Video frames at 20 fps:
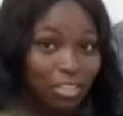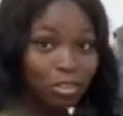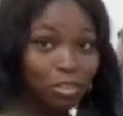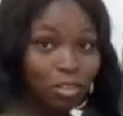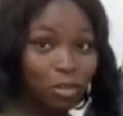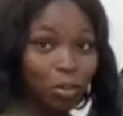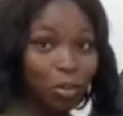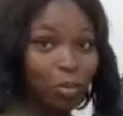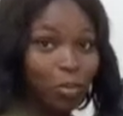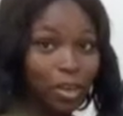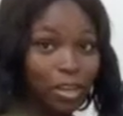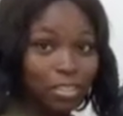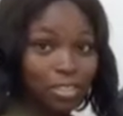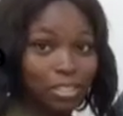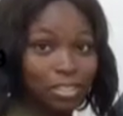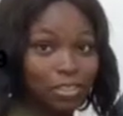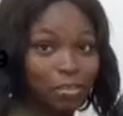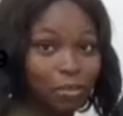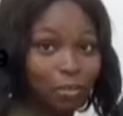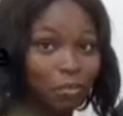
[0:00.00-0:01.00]
to some point.
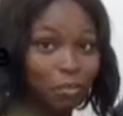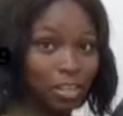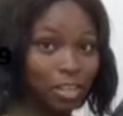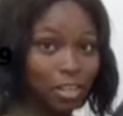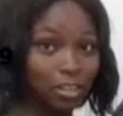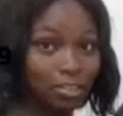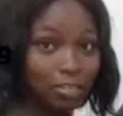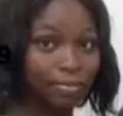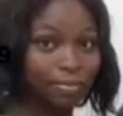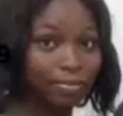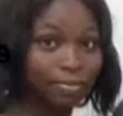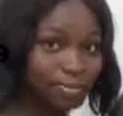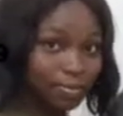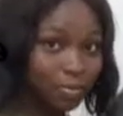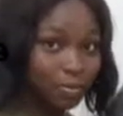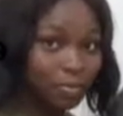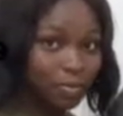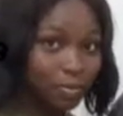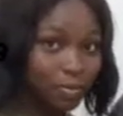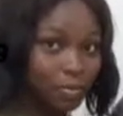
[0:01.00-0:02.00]
It's free.
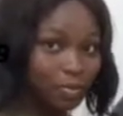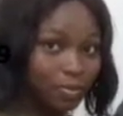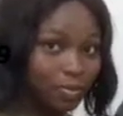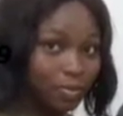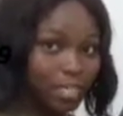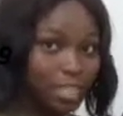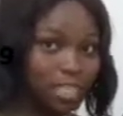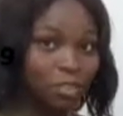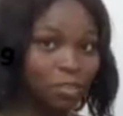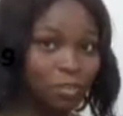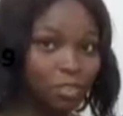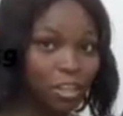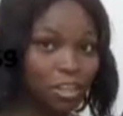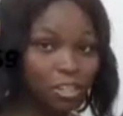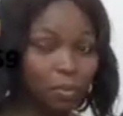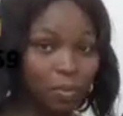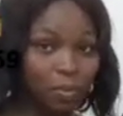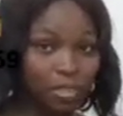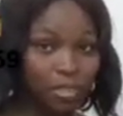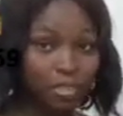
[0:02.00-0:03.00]
It's free of
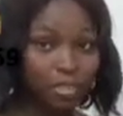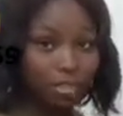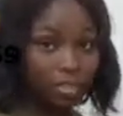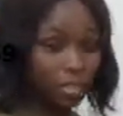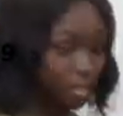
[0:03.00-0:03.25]
the person.